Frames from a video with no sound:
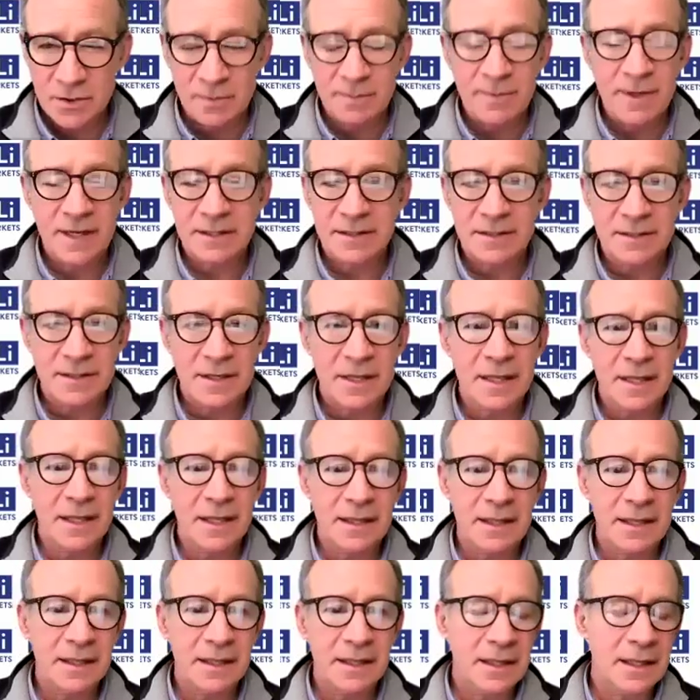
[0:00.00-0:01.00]
too much
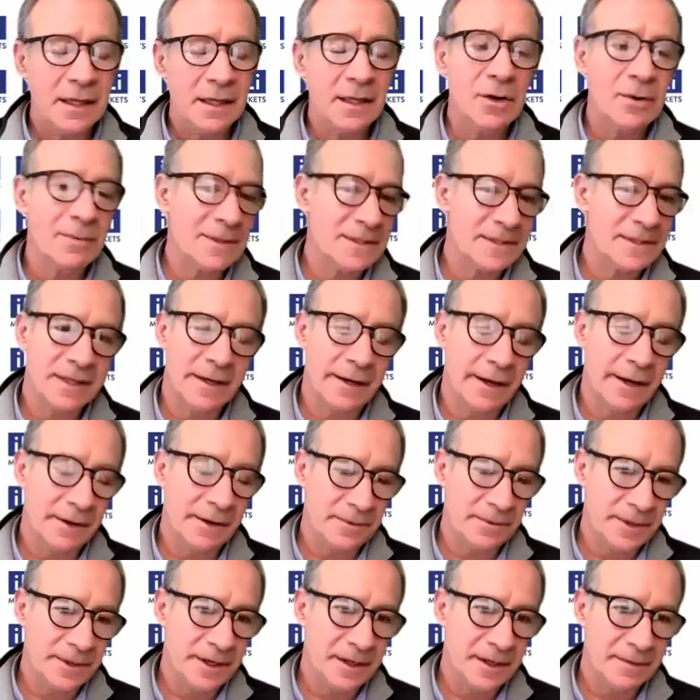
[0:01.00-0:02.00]
the global scenario,
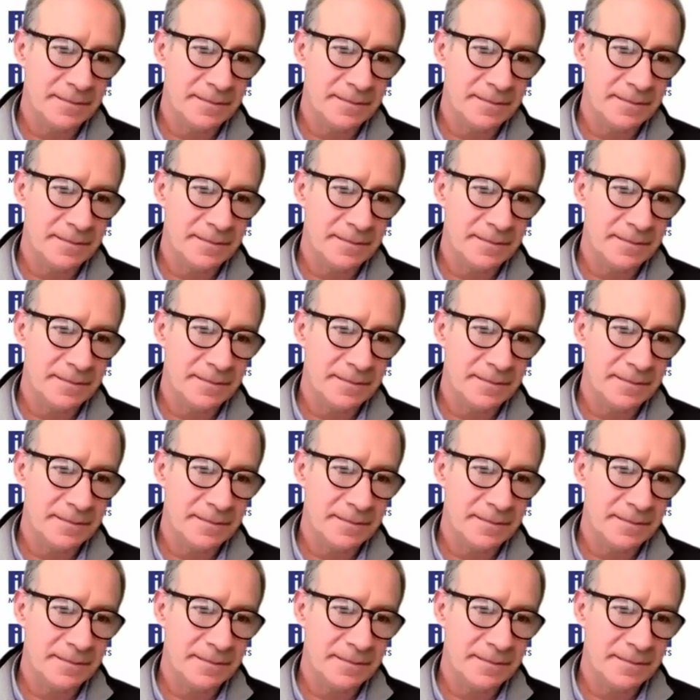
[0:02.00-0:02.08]
really.